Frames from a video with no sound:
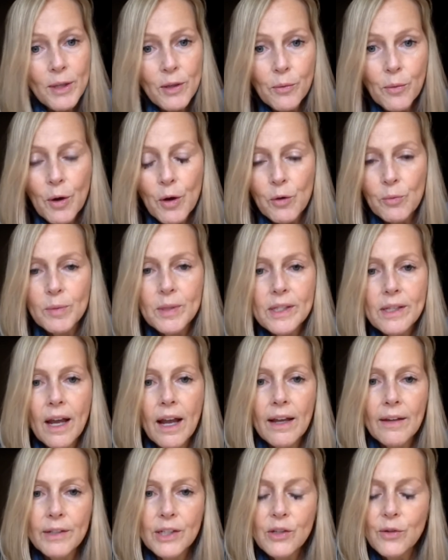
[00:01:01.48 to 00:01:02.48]
the ropes
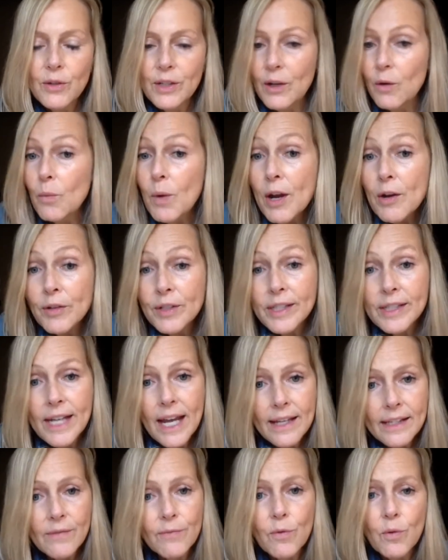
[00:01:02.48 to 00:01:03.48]
to the Awareness
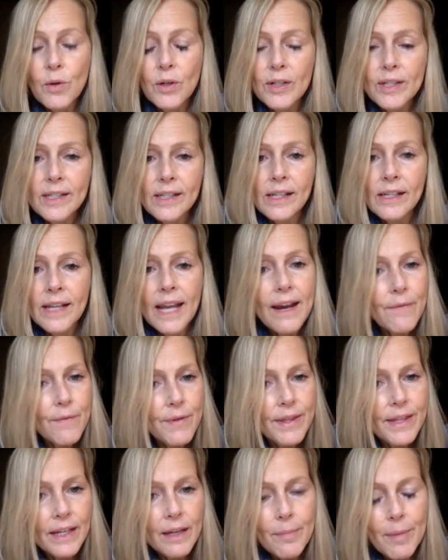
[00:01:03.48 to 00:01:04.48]
Task Force and
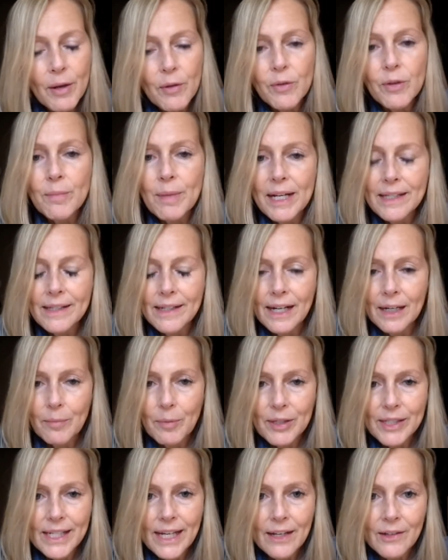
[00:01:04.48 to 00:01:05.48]
everything about the Metastatic
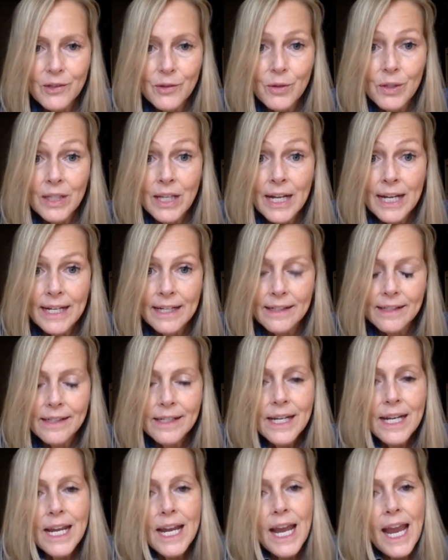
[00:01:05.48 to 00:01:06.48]
Breast Cancer Alliance.
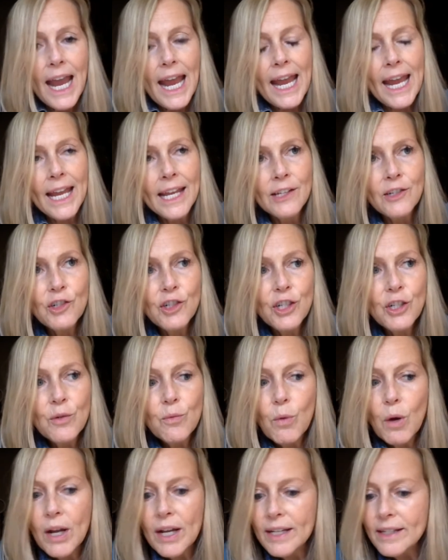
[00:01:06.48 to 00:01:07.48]
And she
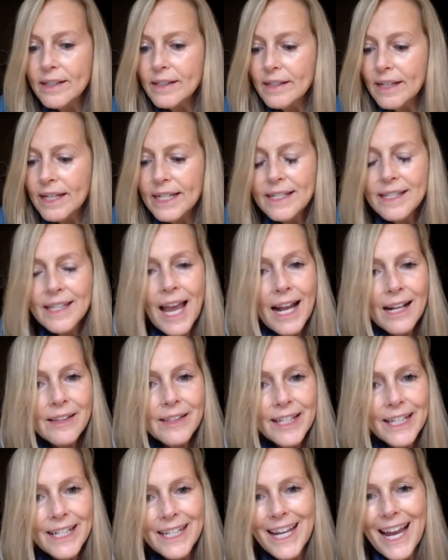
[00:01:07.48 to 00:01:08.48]
was
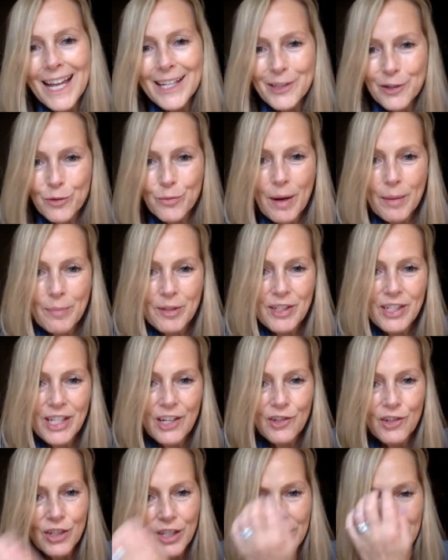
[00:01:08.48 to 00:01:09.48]
exactly as her
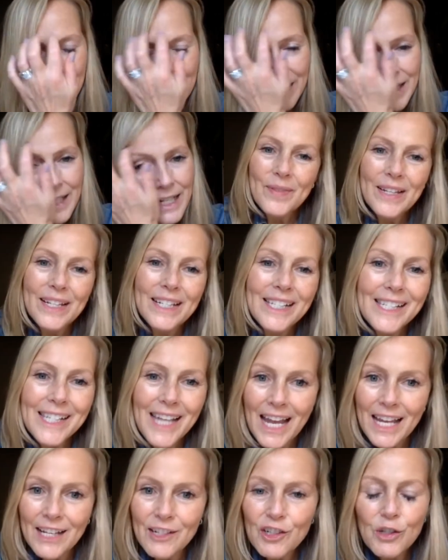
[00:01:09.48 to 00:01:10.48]
reputation
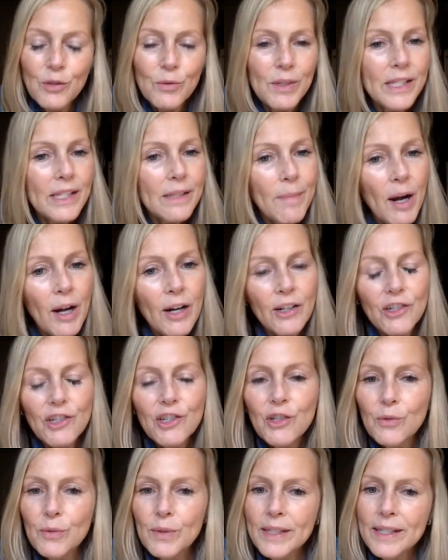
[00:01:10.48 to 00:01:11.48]
said. She was smart,
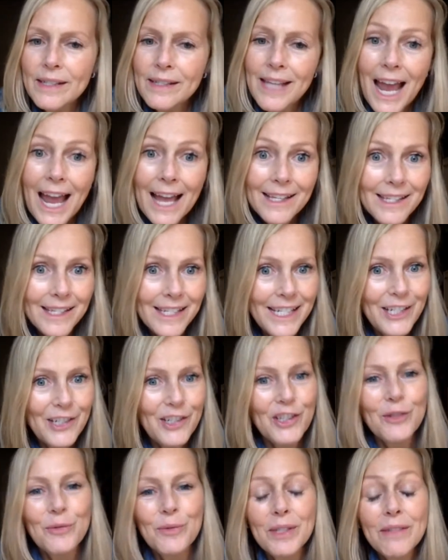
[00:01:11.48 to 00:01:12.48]
she was sassy,
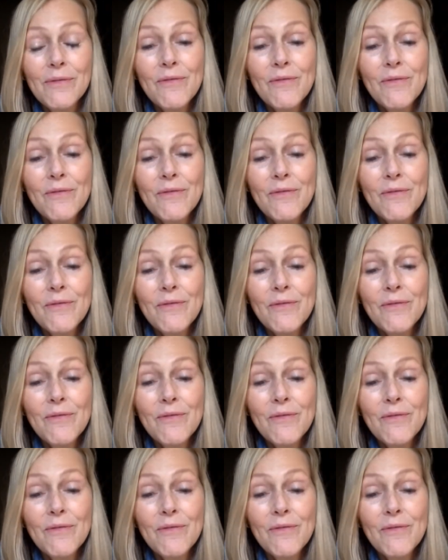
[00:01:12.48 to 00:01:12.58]
she was